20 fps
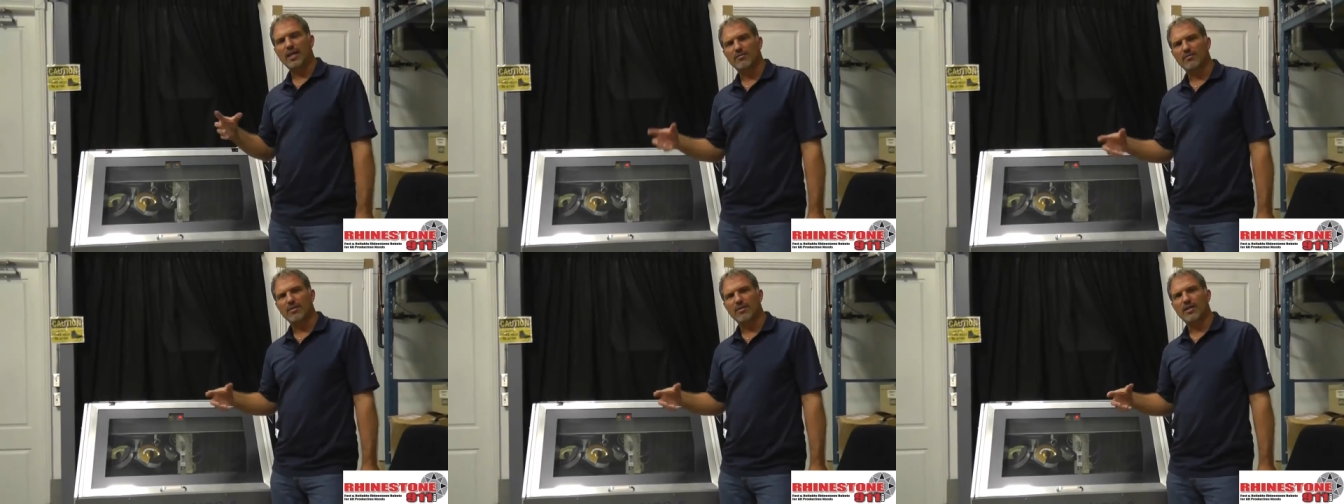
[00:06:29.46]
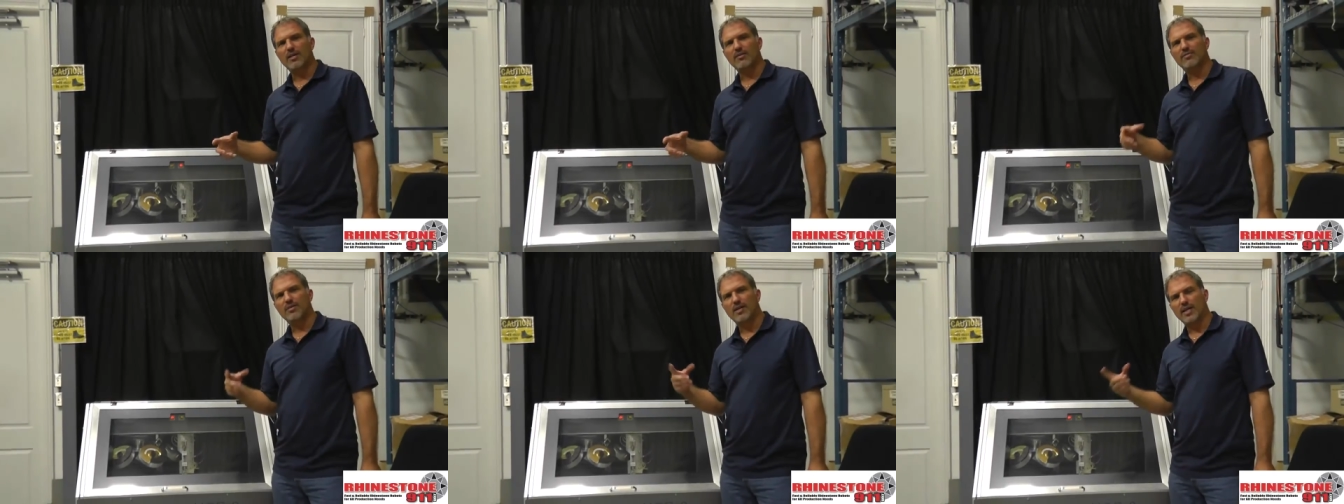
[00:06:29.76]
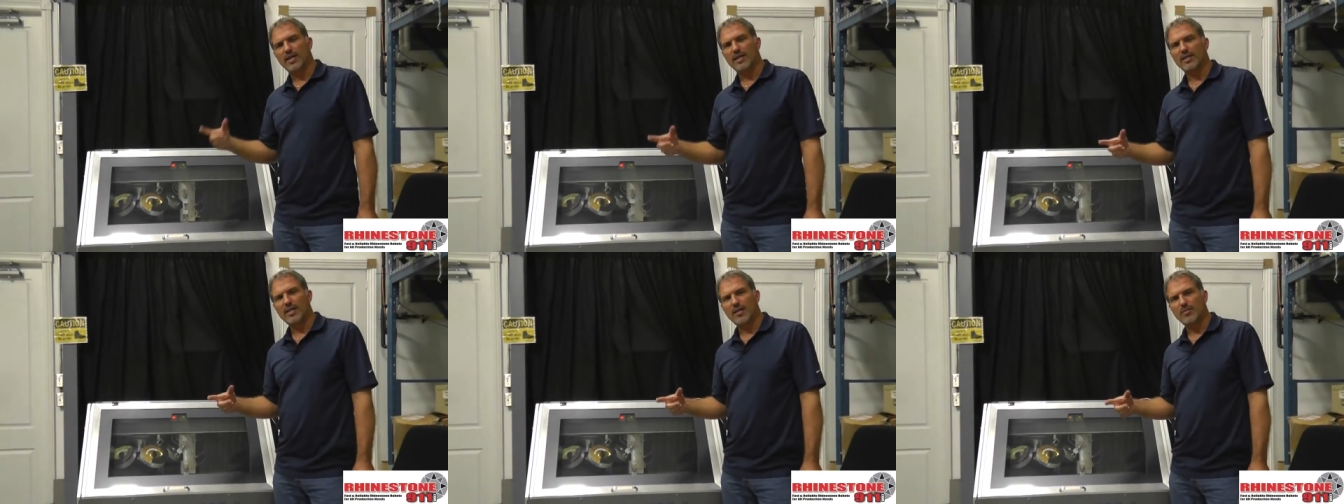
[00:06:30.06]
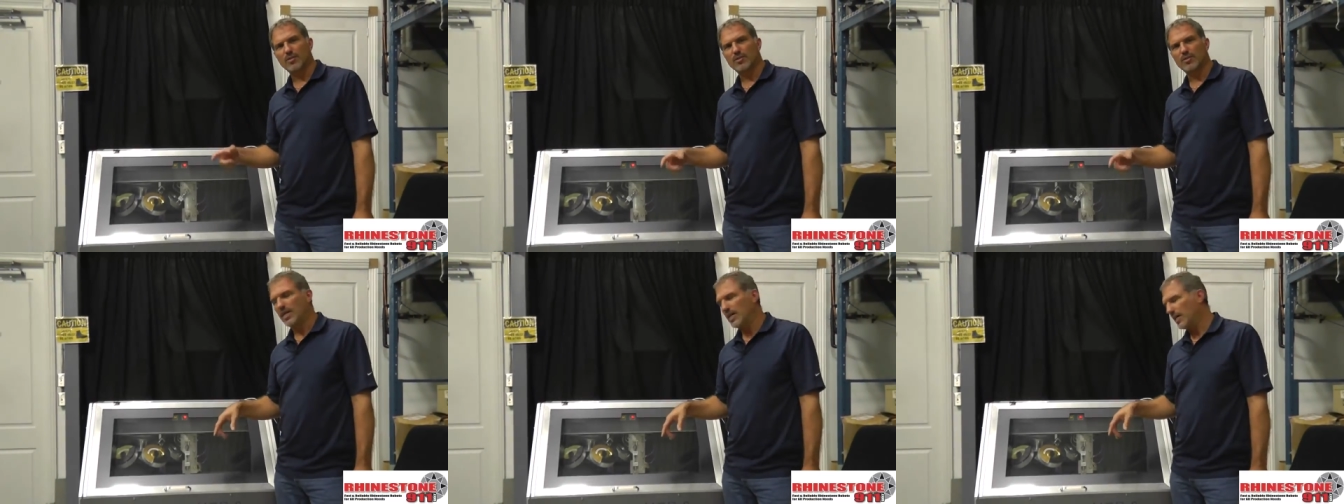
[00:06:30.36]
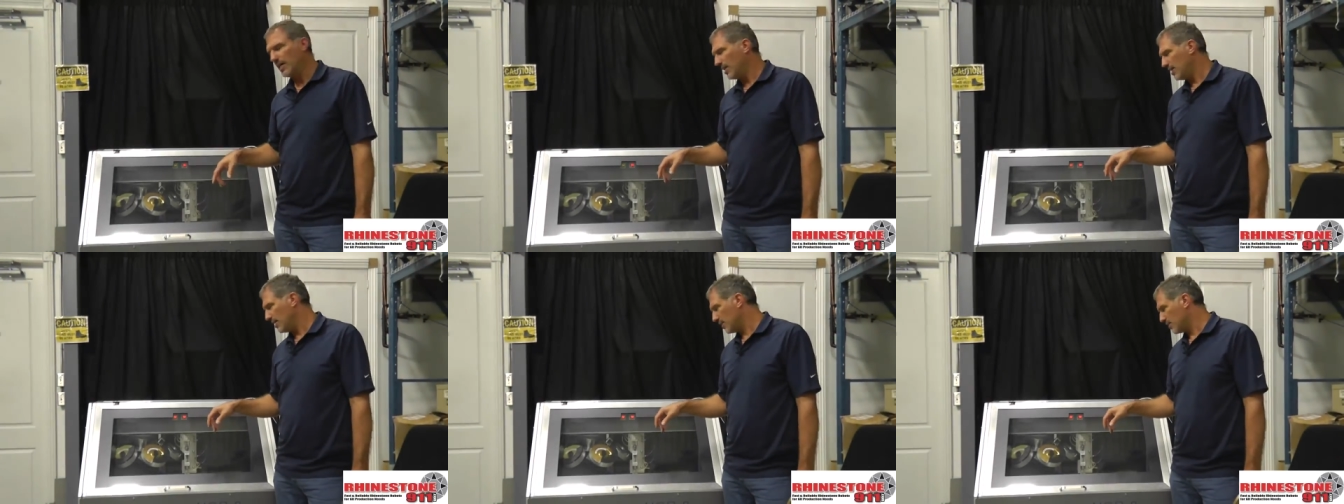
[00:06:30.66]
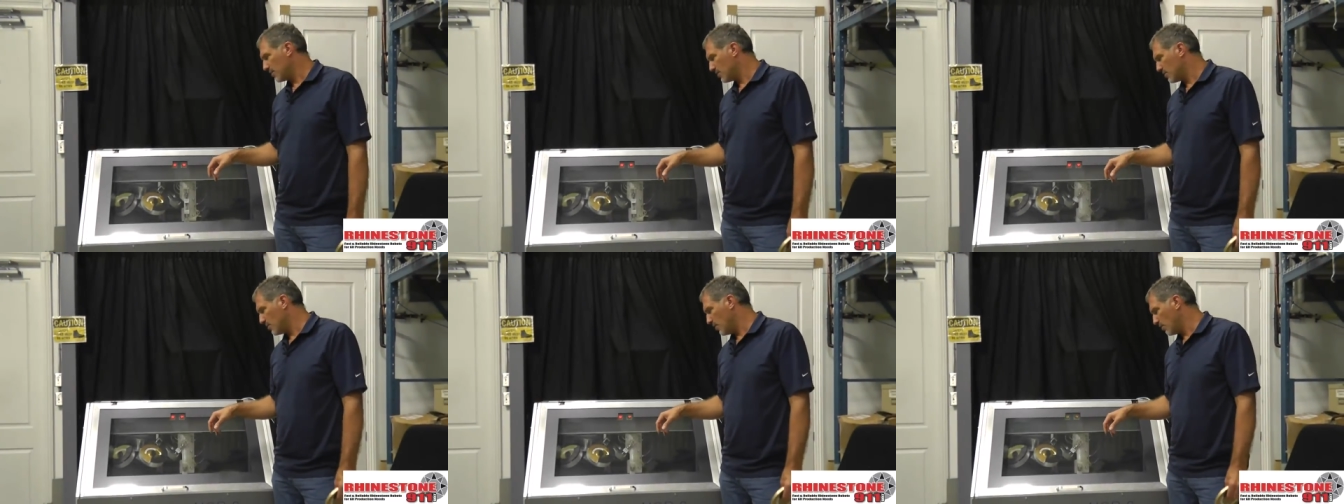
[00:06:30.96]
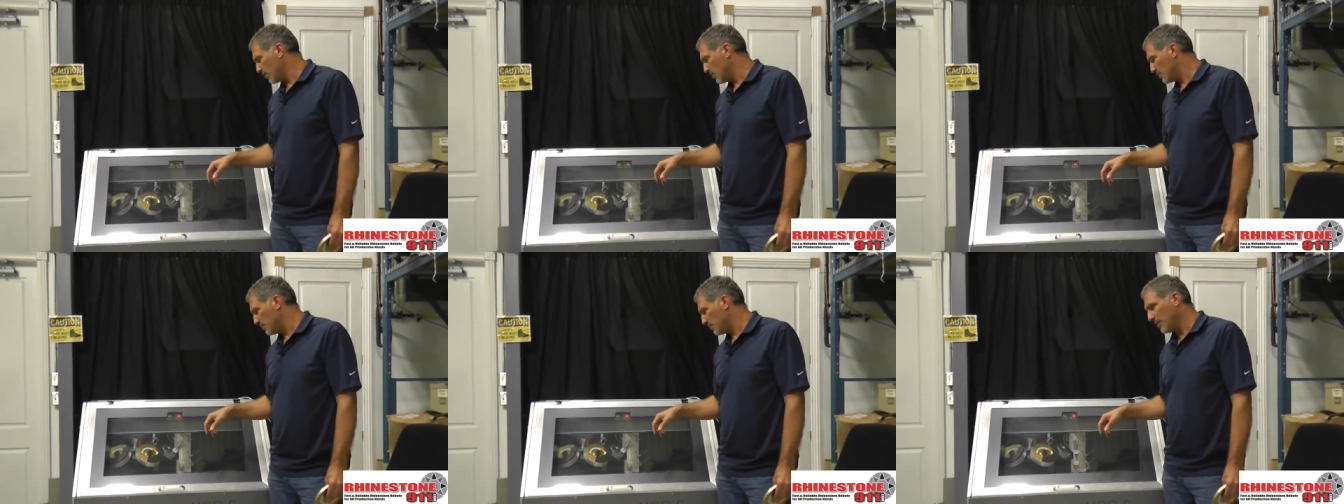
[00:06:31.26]
and verifying and double checking that the
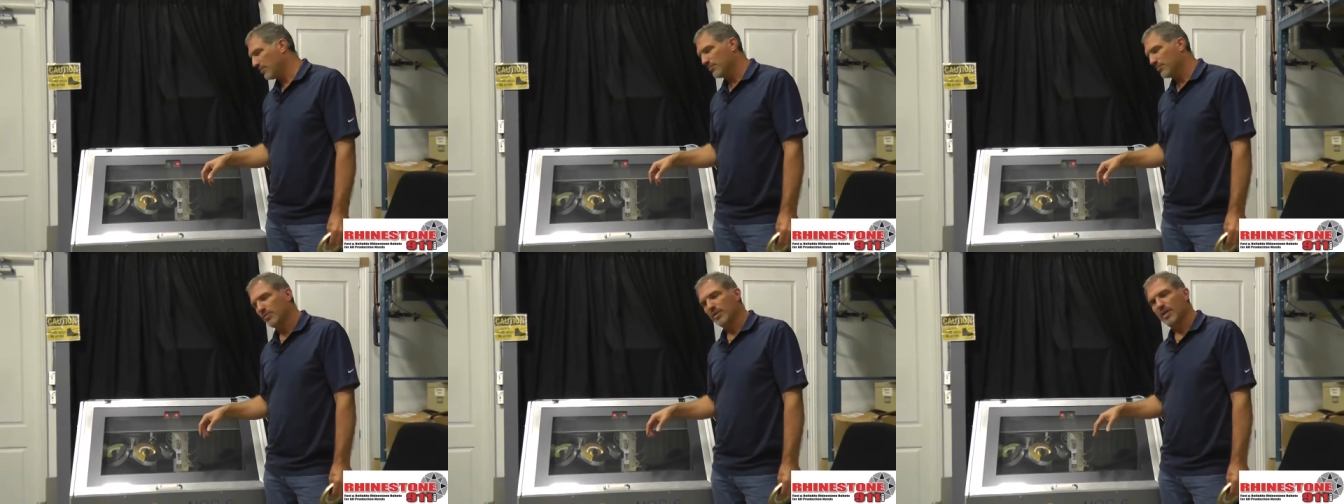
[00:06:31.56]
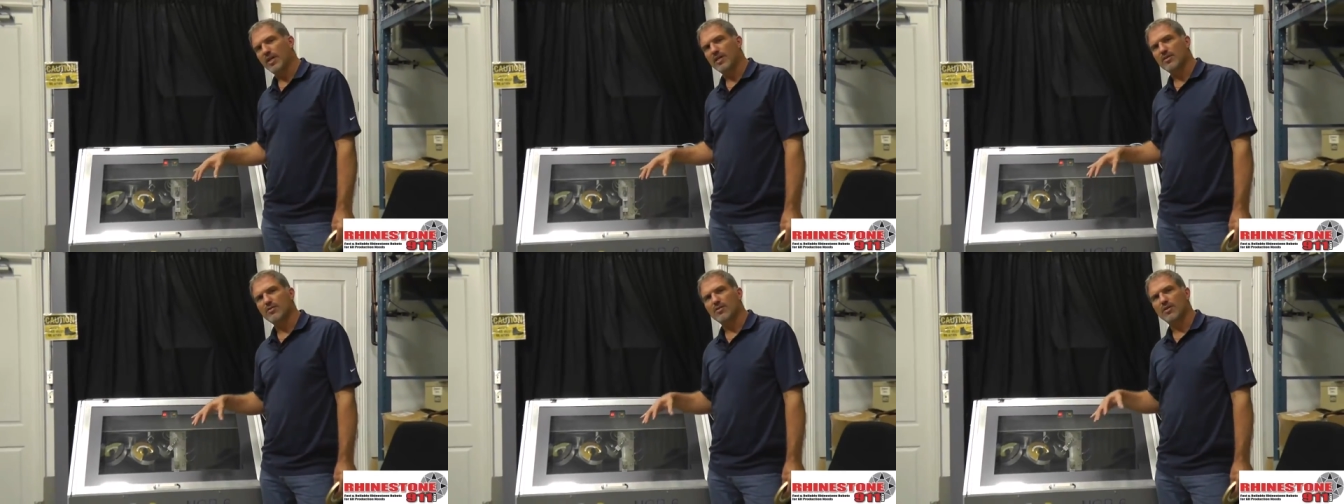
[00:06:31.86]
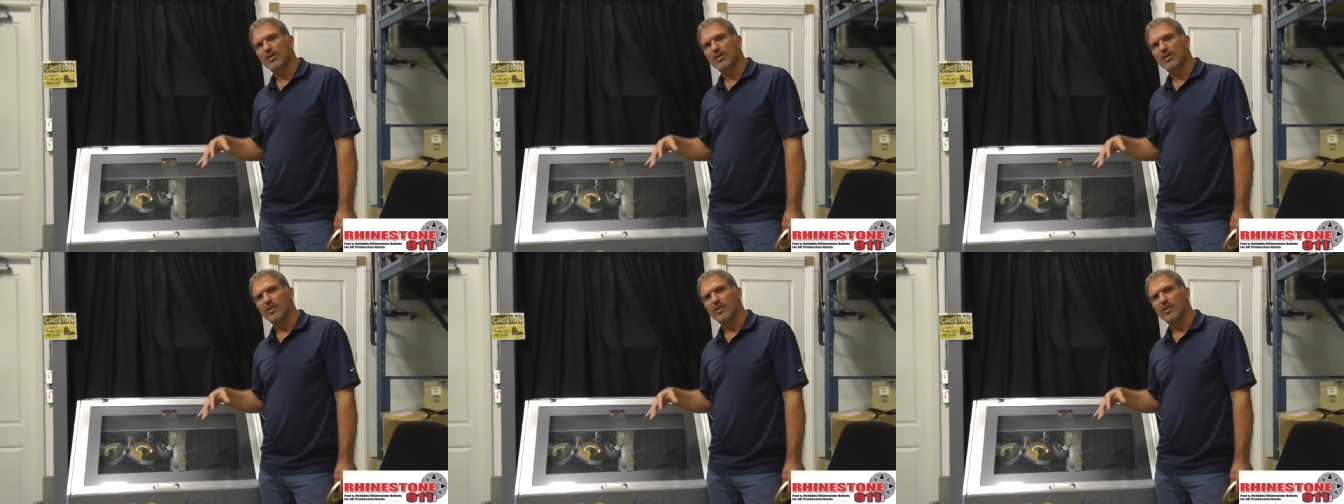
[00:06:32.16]
stone is being placed.